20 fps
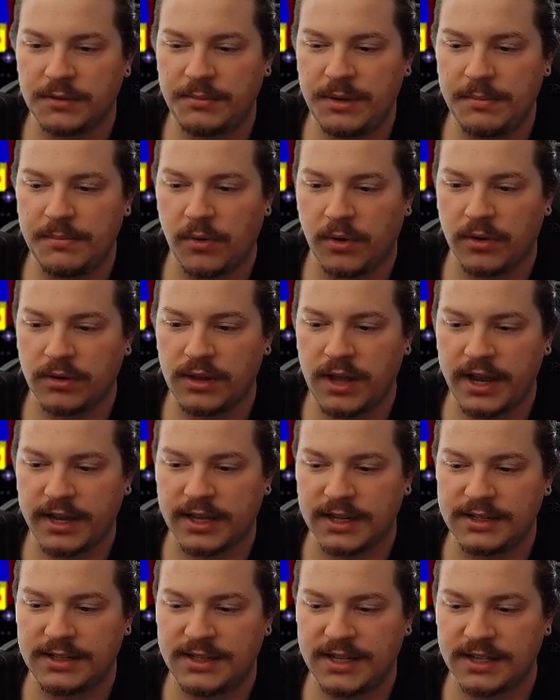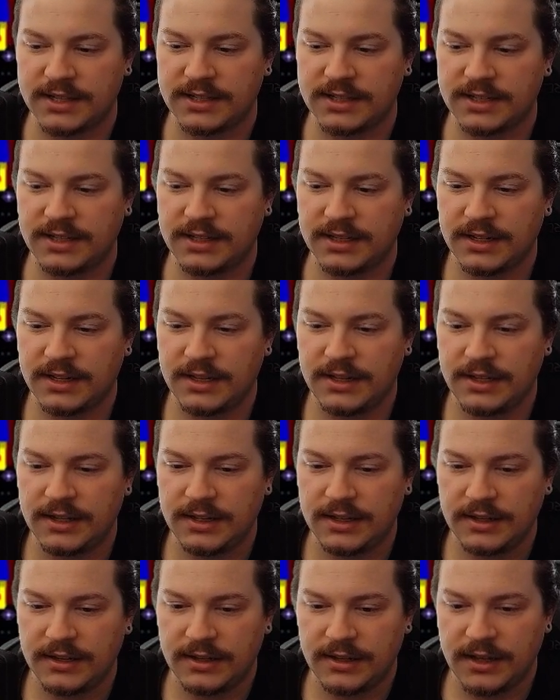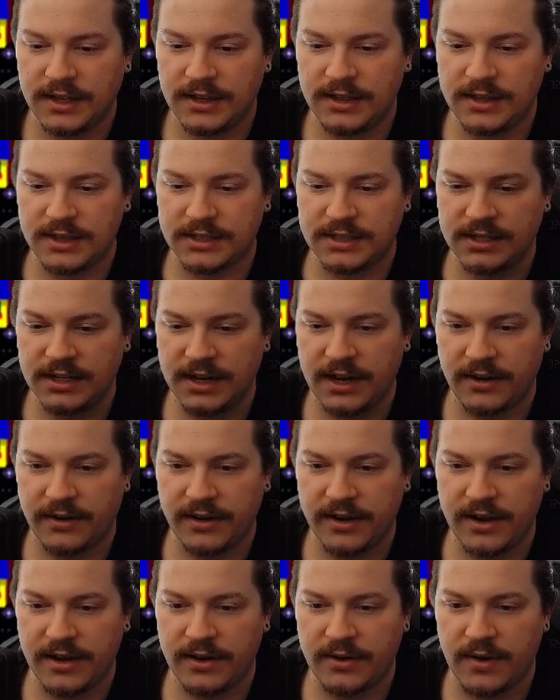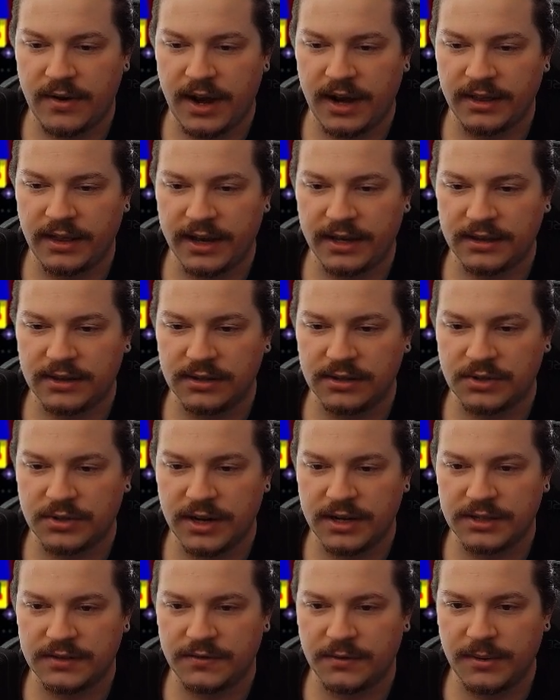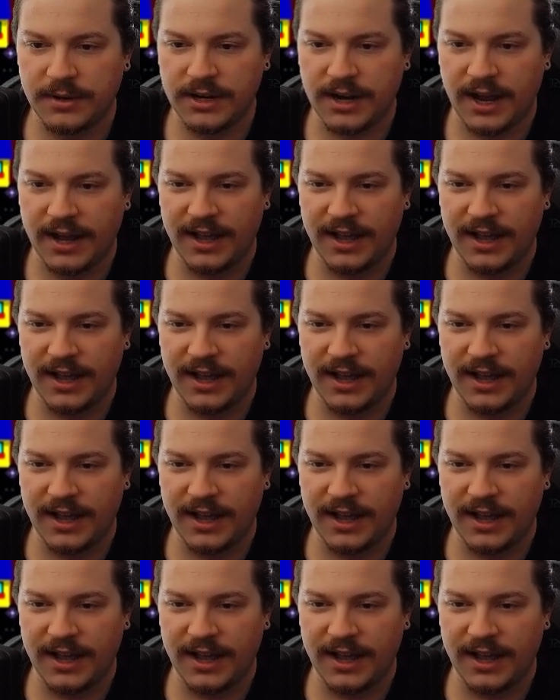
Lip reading: could be more like a disc in this scenario. I like the transformation.